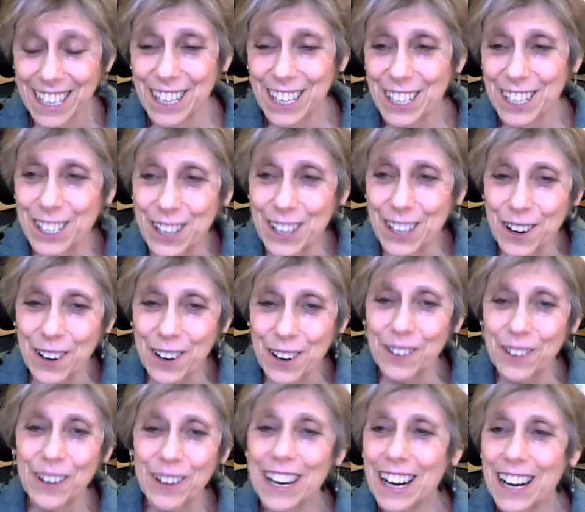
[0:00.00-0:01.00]

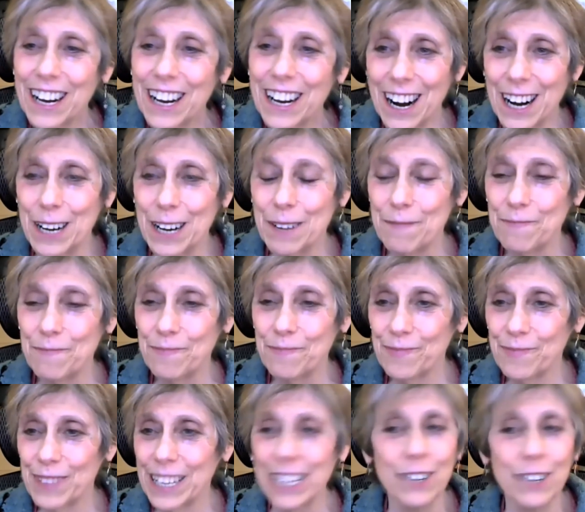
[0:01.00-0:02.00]
So um,
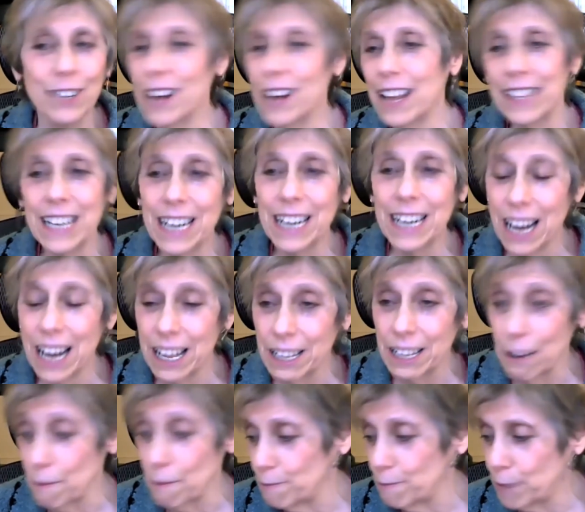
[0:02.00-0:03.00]
you know, then I,
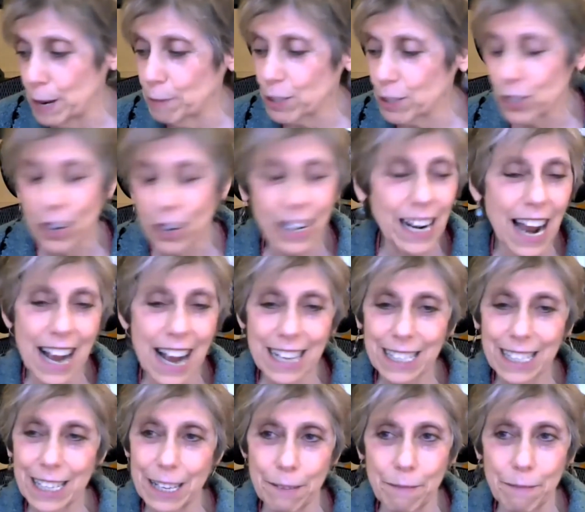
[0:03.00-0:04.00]
people started
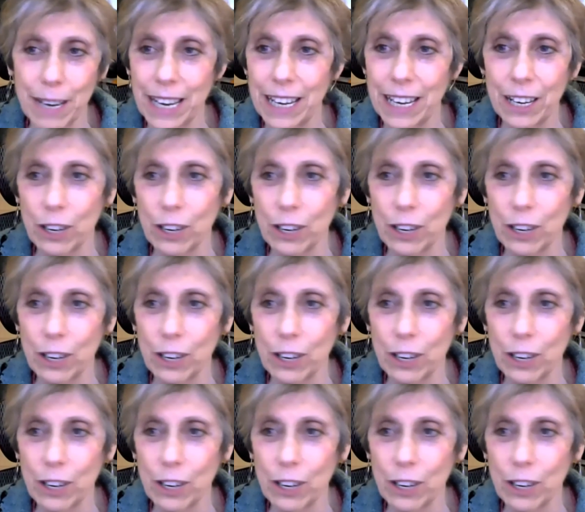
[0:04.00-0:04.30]
asking me.